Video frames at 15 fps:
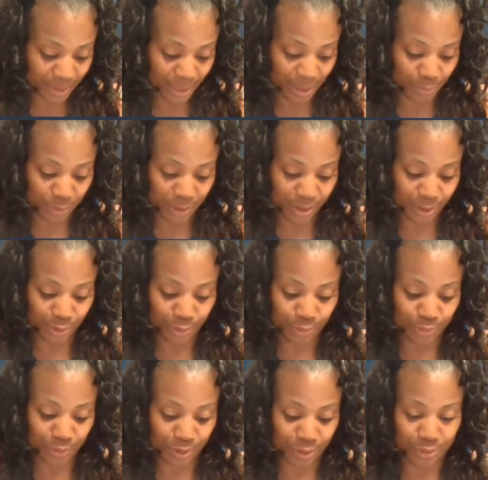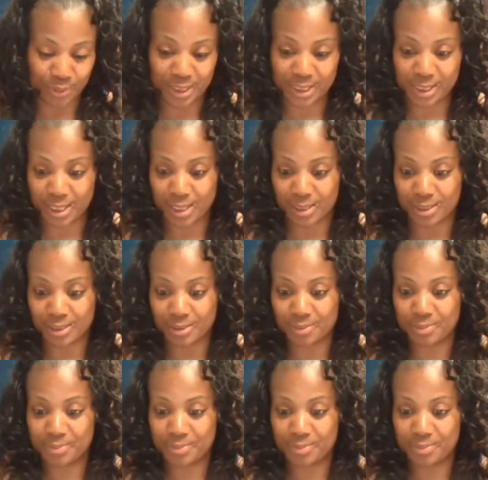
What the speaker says: I was so, so excited.